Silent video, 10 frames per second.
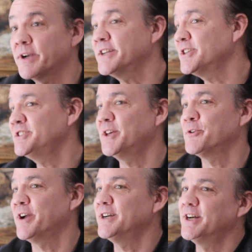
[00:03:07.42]
I guess it's
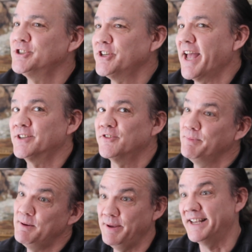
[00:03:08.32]
another a chance of
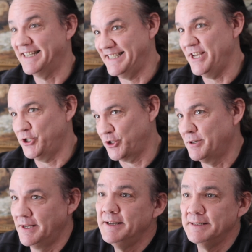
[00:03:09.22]
me being a teacher
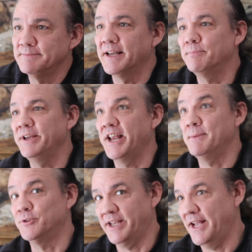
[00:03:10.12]
and being
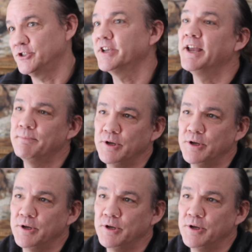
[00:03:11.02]
able to educate